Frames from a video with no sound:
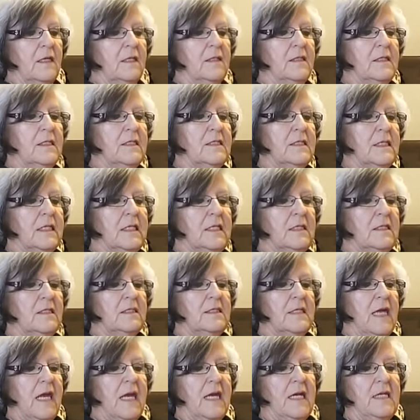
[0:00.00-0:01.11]
this
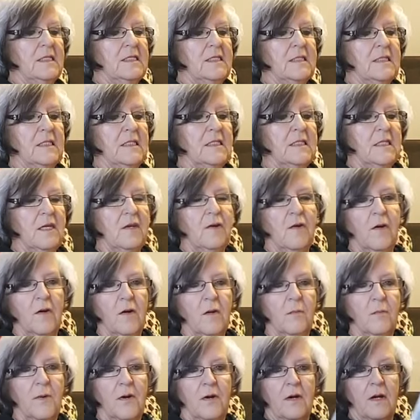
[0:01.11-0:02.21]
is a Scentsy car
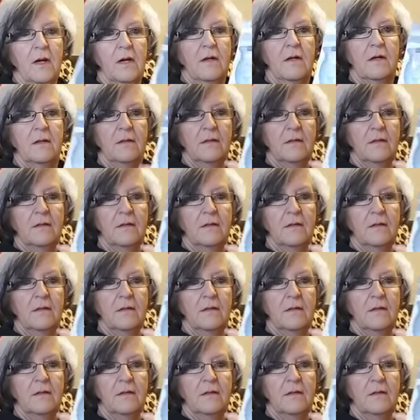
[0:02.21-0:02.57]
bar